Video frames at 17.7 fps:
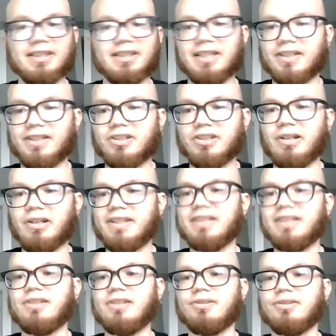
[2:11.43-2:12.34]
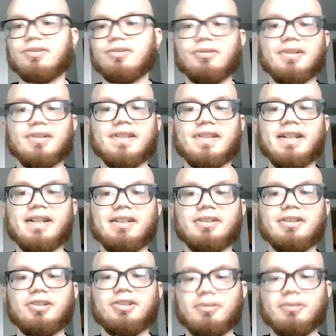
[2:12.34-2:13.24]
And so I think these are stories that
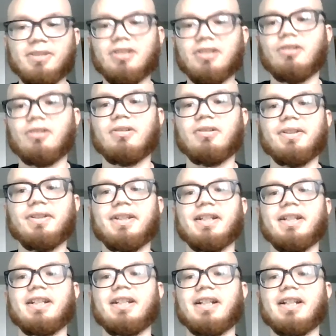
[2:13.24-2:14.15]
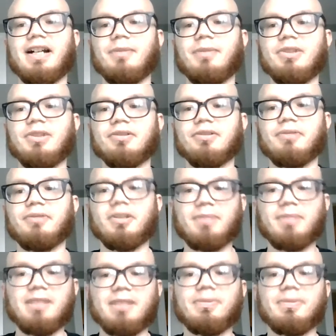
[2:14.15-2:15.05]
should be told. These are real
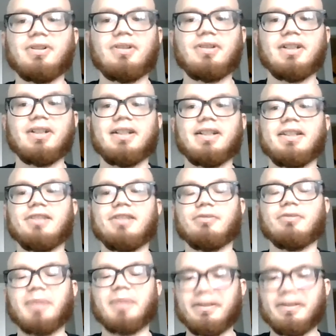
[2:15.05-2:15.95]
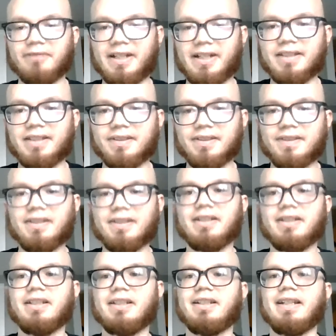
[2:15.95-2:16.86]
people. These are my friends.
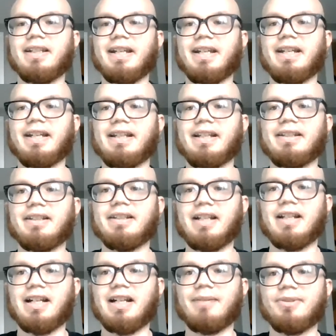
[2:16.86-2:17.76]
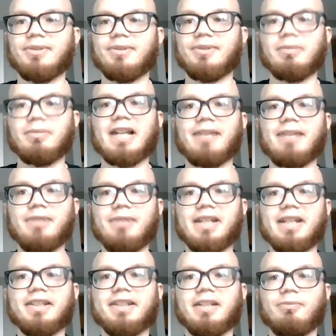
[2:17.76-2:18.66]
And so I'm glad we
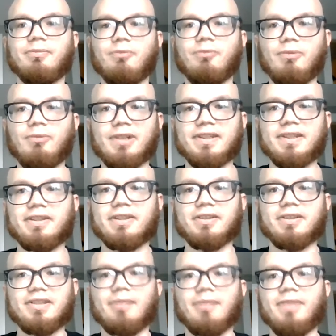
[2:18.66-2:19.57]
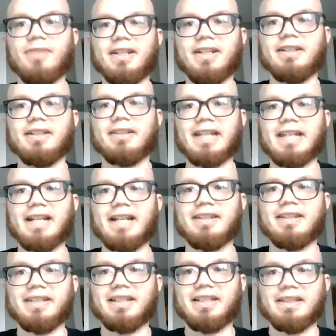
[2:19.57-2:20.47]
ended up with something that I
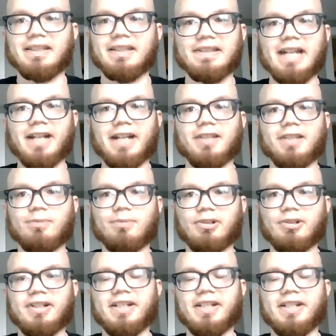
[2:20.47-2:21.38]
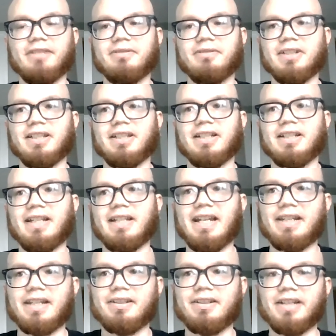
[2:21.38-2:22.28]
think is not exploitative
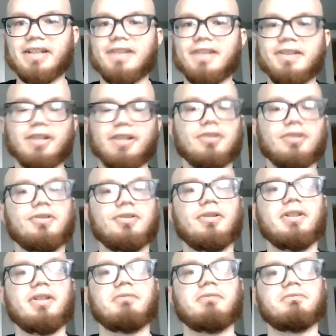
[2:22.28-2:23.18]
and does tell the story.